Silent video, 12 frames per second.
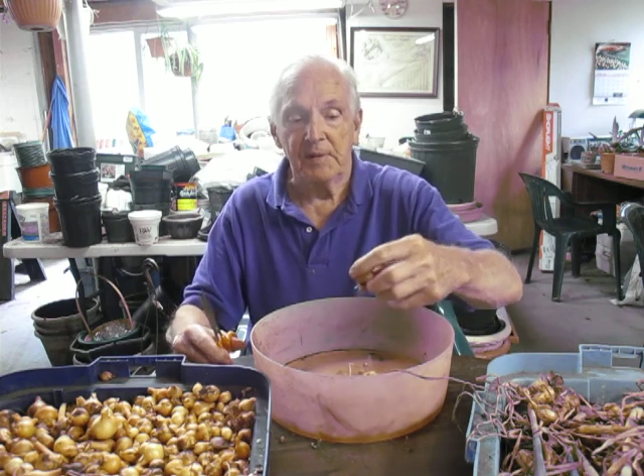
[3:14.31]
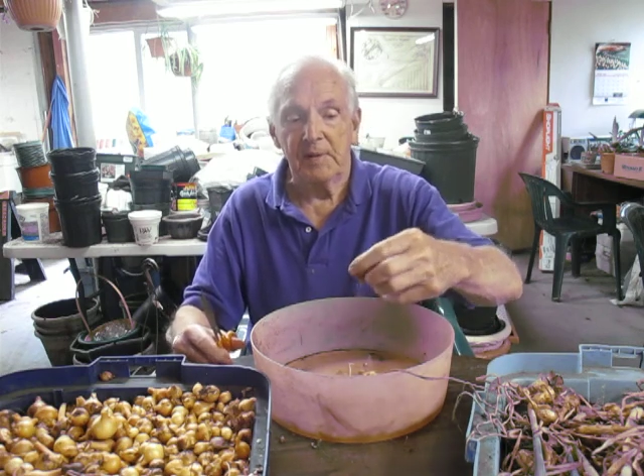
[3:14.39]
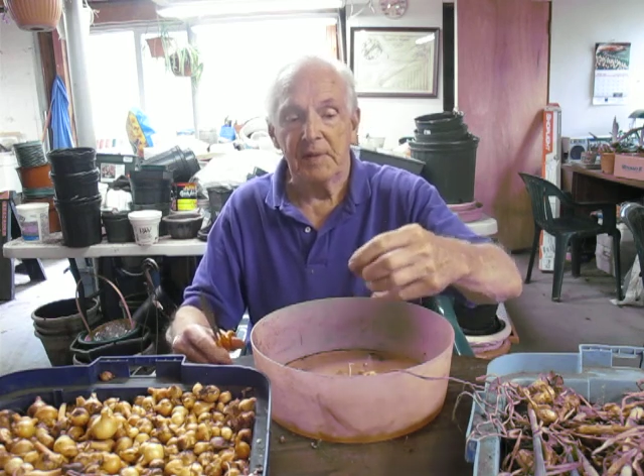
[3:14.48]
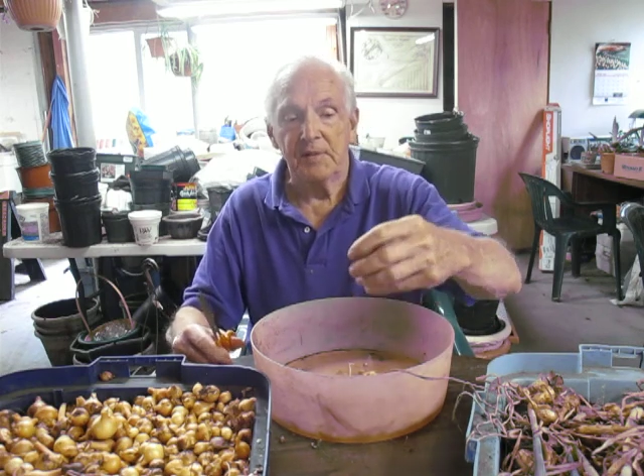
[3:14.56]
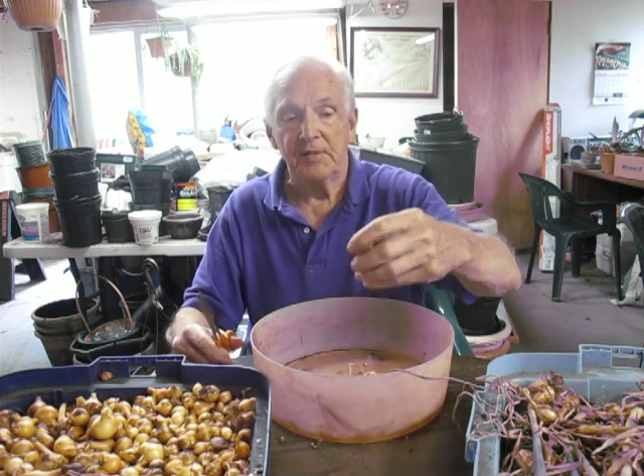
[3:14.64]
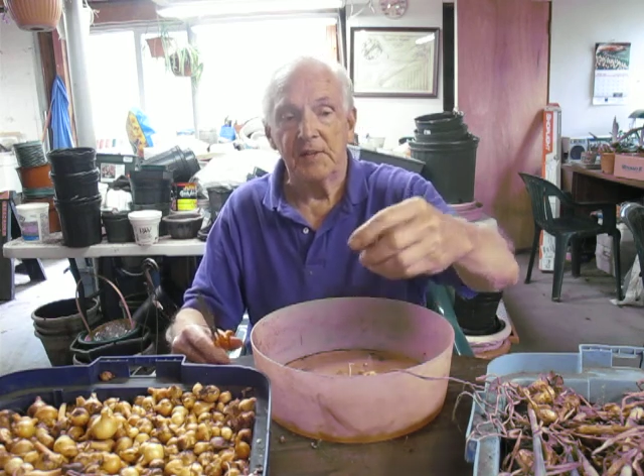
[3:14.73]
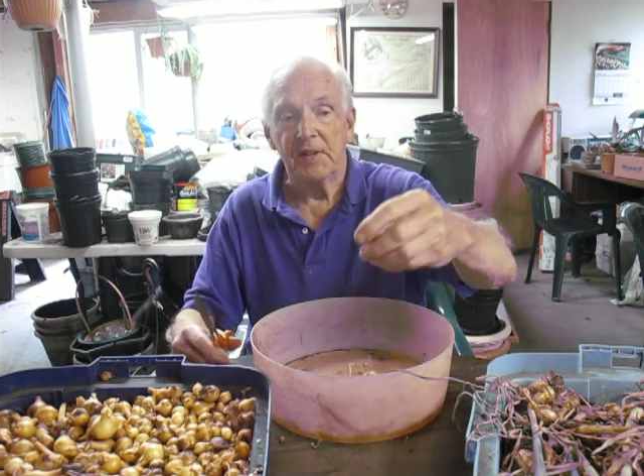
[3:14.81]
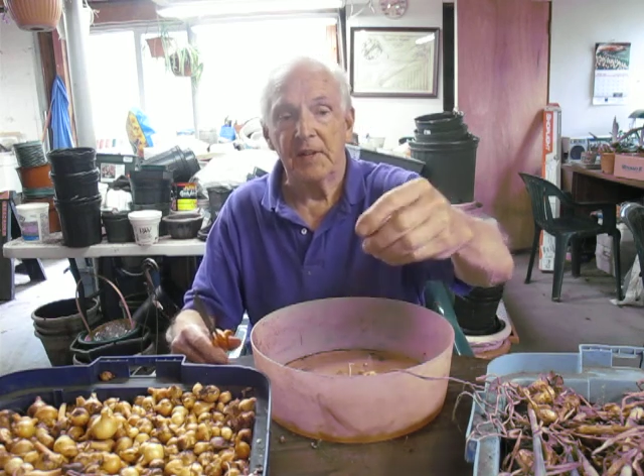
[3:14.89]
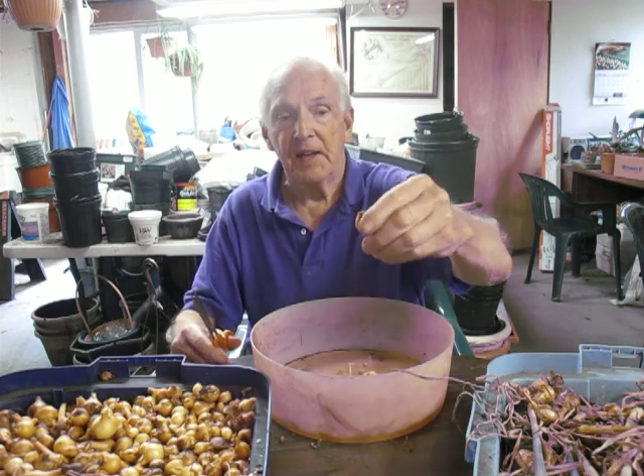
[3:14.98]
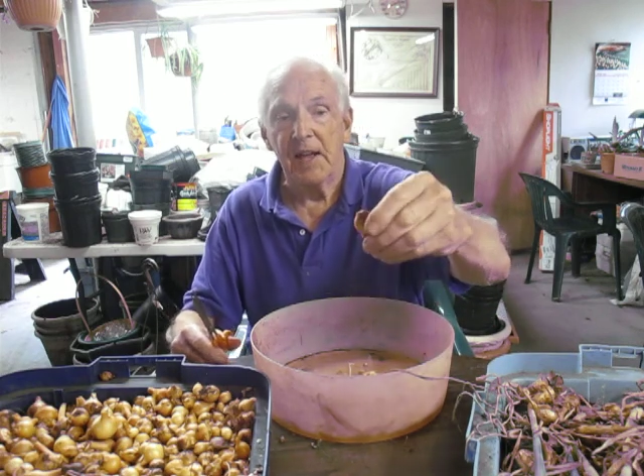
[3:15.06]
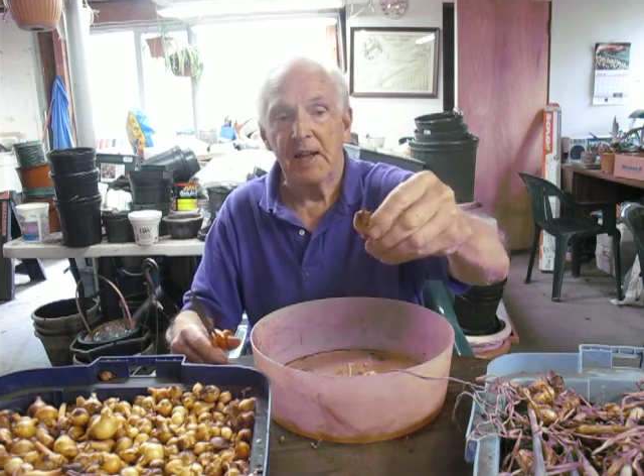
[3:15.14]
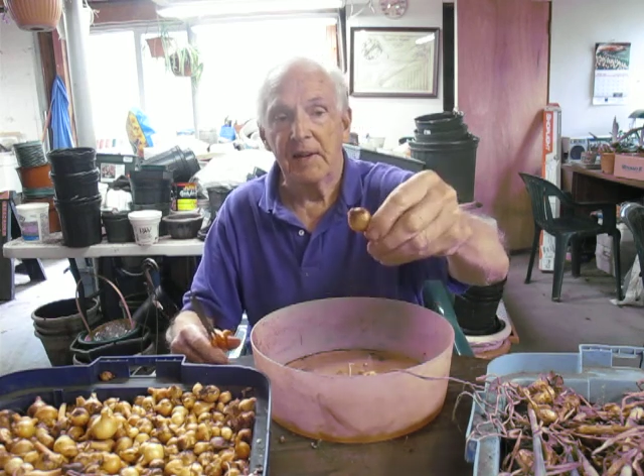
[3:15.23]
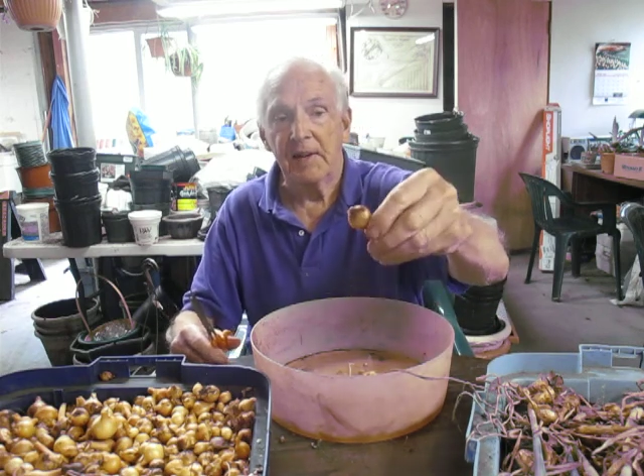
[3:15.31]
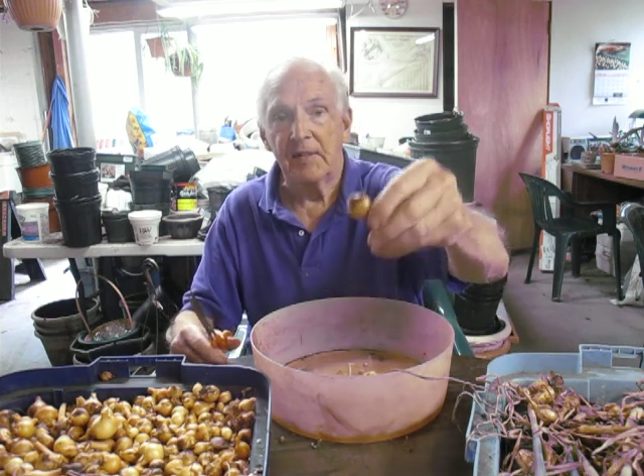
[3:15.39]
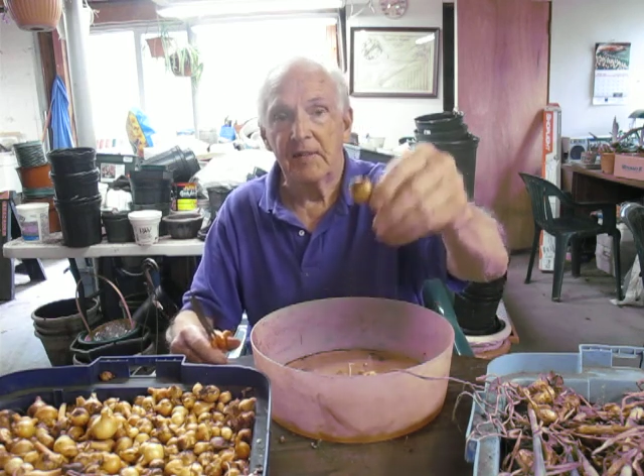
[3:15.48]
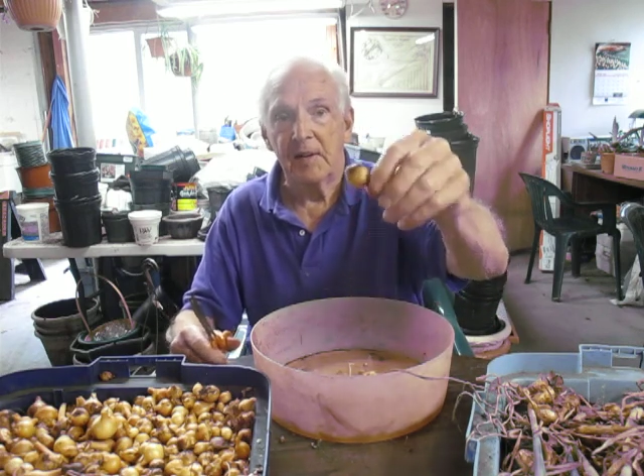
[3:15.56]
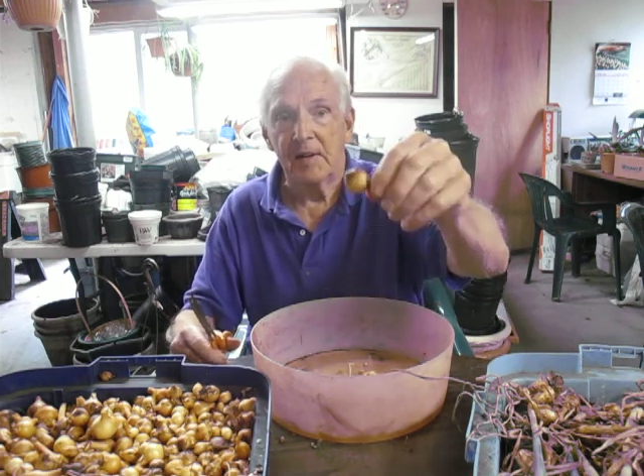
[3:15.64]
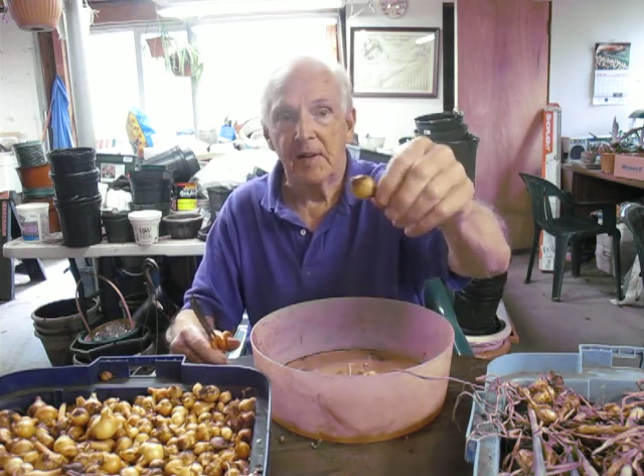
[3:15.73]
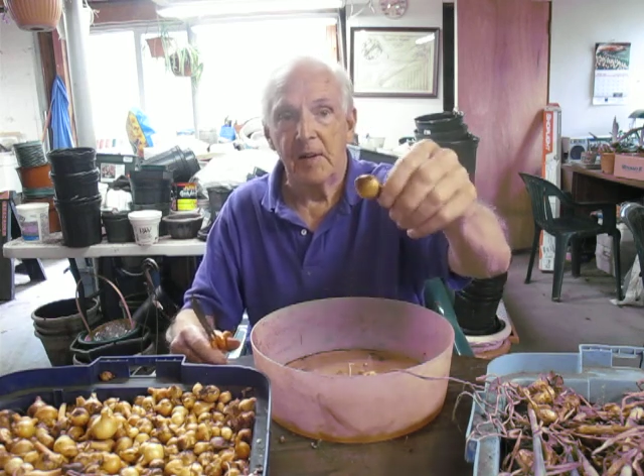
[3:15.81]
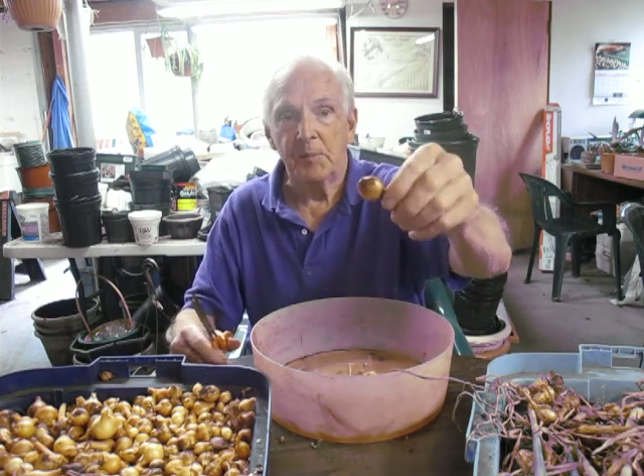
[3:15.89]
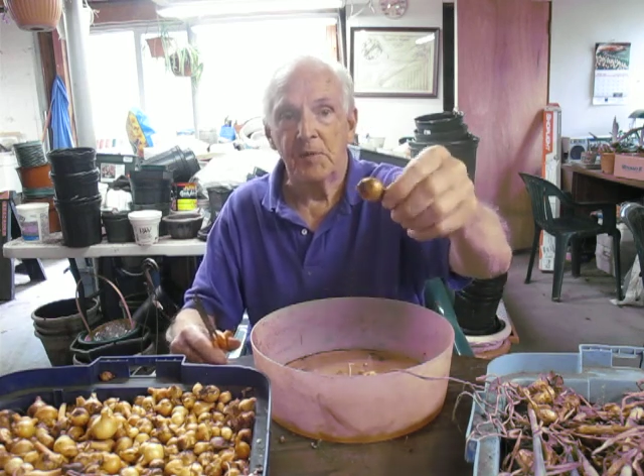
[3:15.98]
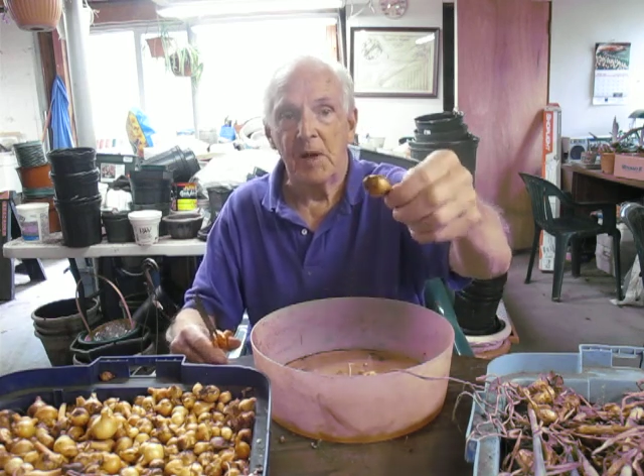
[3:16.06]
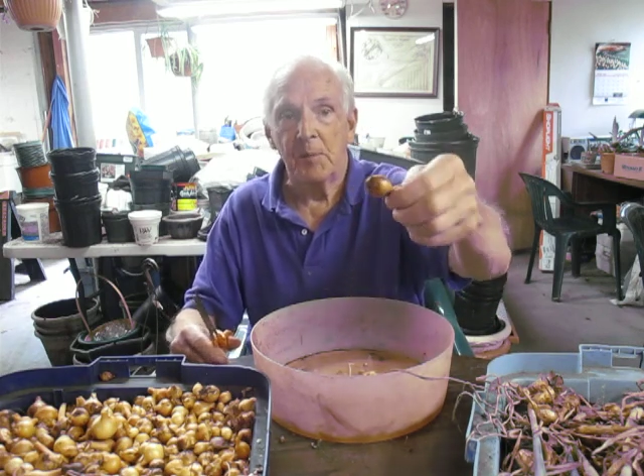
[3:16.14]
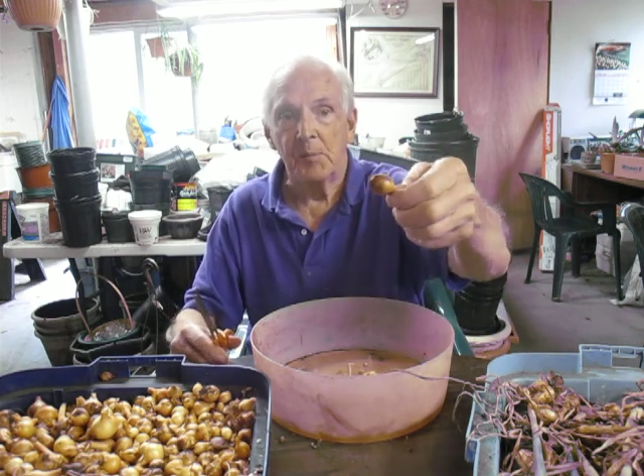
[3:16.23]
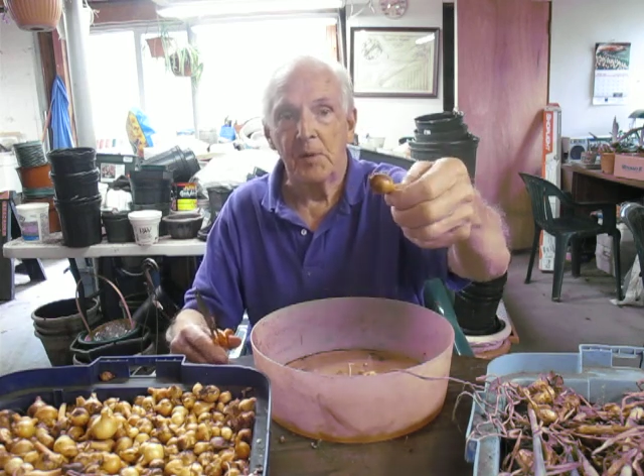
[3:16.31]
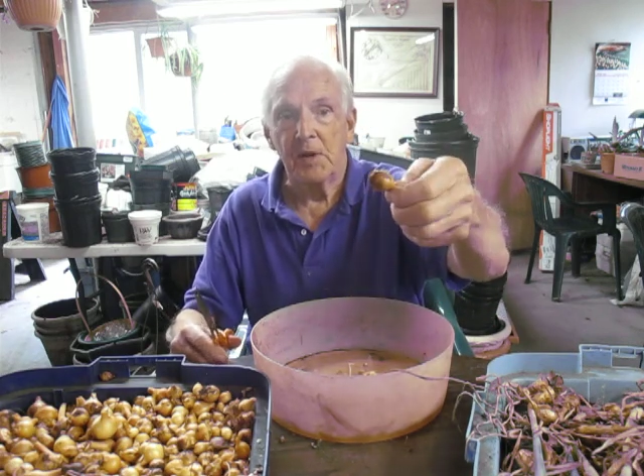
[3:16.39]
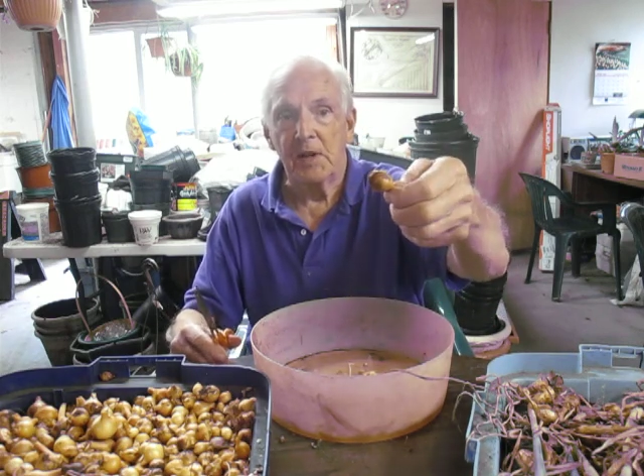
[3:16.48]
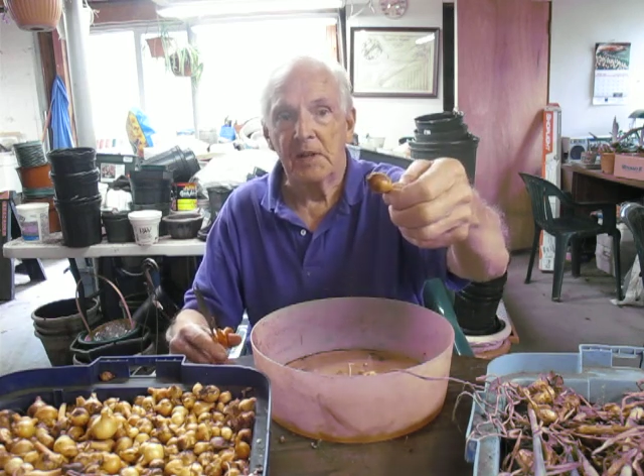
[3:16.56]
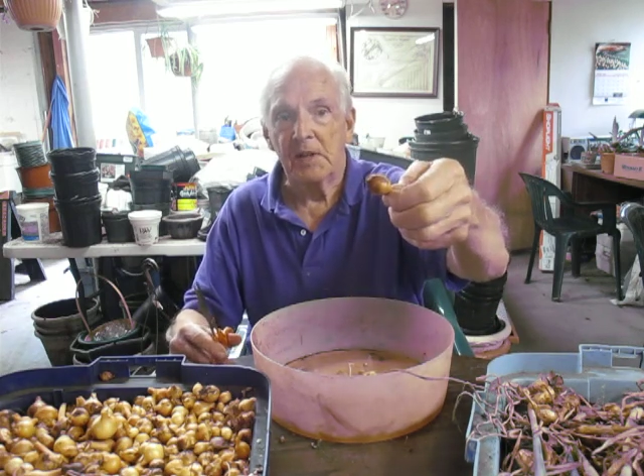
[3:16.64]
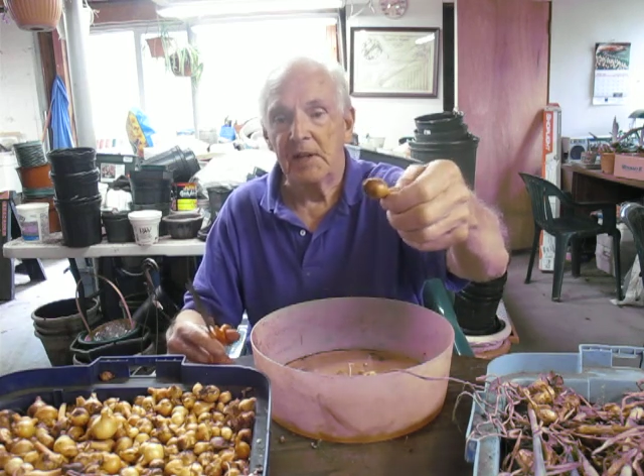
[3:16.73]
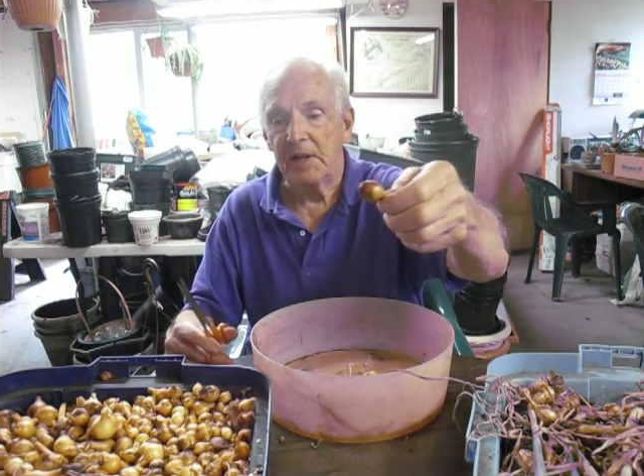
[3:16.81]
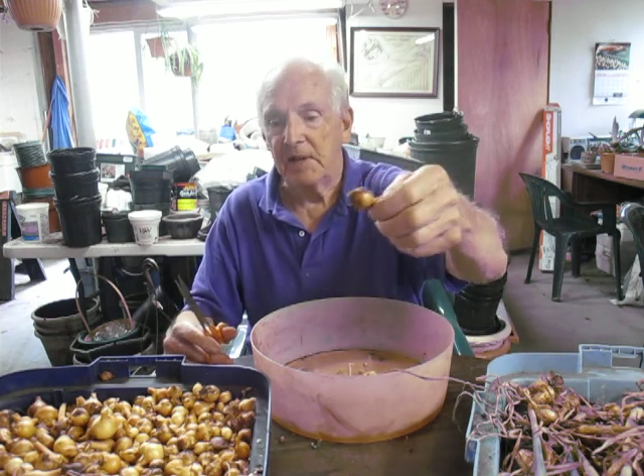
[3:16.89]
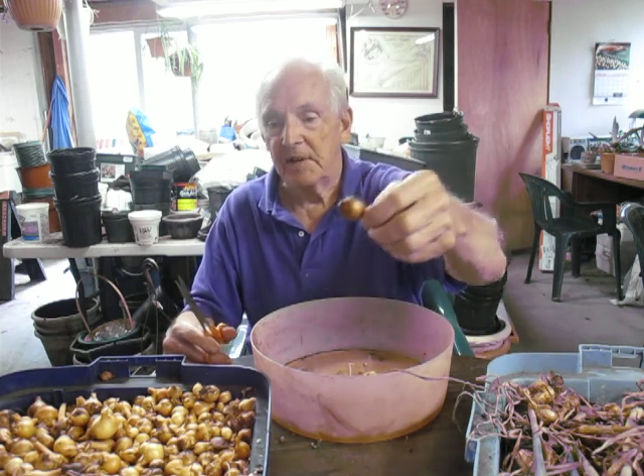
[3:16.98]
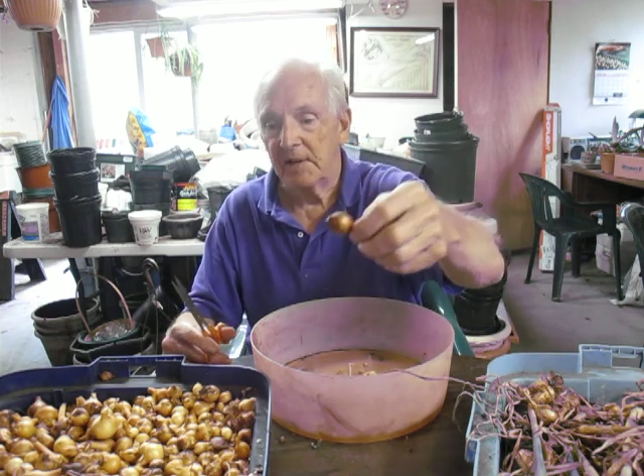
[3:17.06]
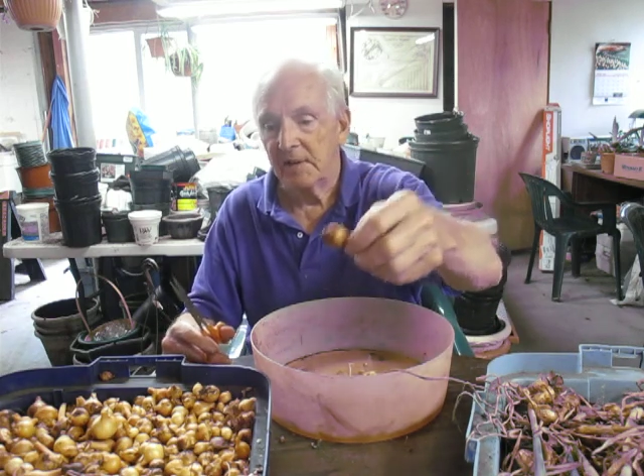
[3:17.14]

and see again, it comes out pretty clean.